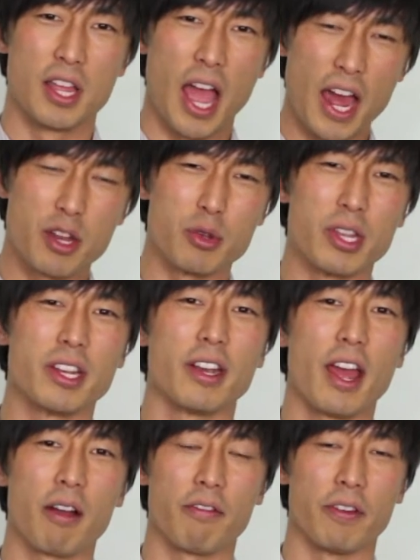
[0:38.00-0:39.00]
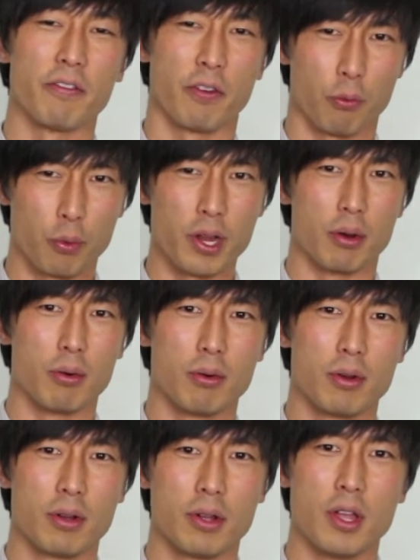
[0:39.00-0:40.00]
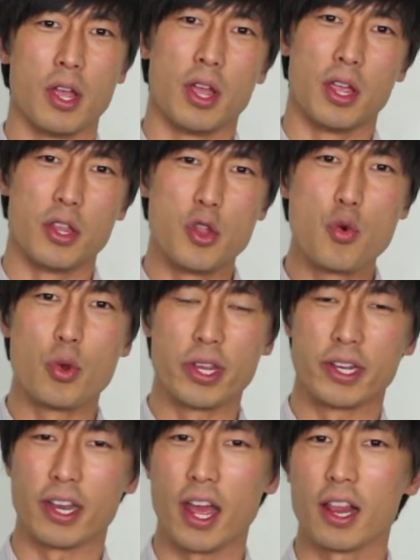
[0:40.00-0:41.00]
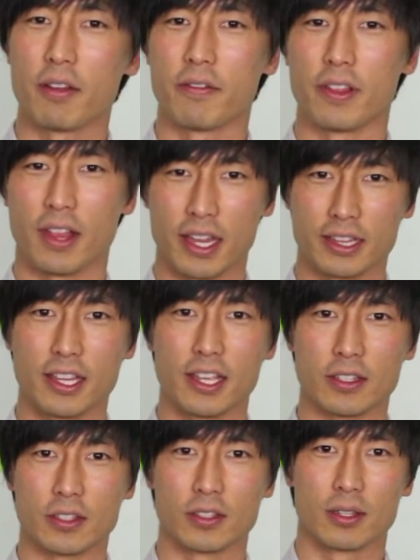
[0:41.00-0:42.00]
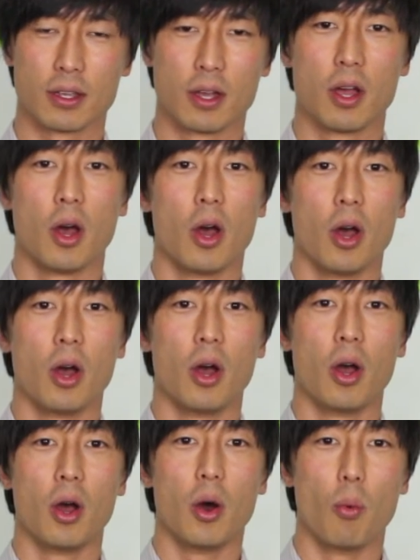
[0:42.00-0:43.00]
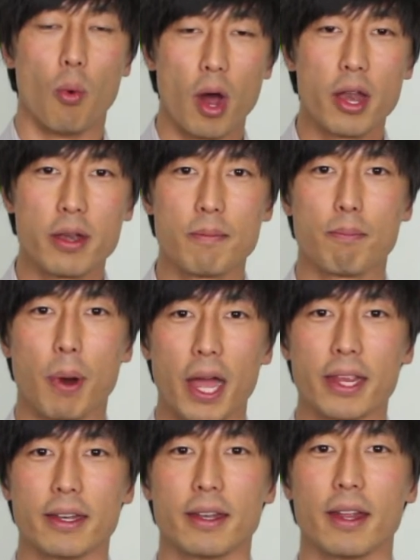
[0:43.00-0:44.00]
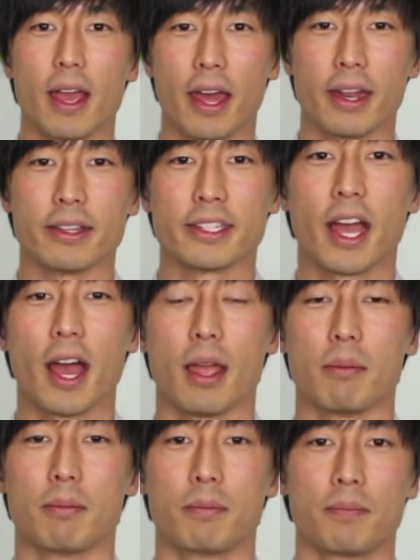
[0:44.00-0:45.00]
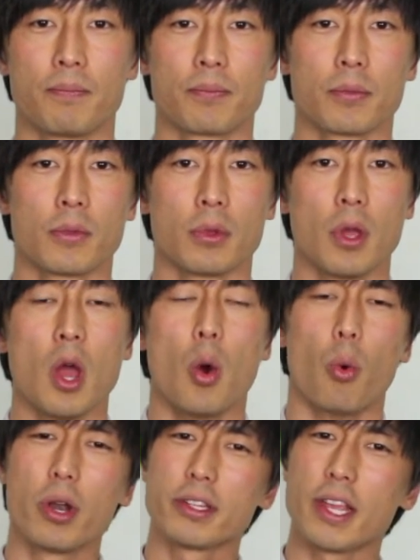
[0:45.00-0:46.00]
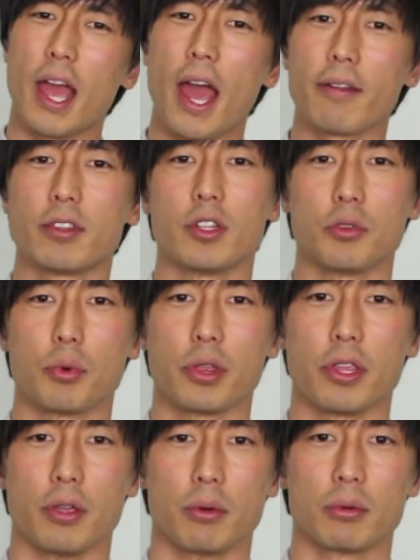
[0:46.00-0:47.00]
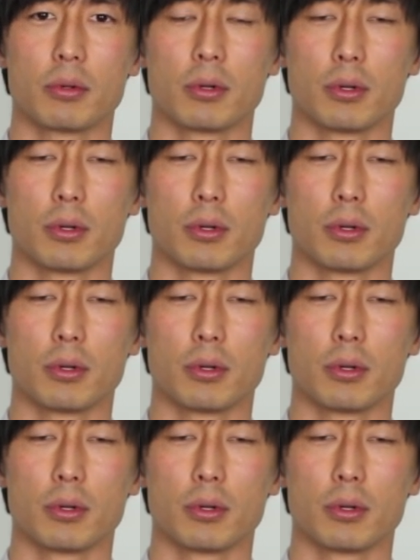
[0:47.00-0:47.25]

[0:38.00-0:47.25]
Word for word: how do you eat an elephant for real? You eat an elephant like this, one bite at a time. What does that have to do with you?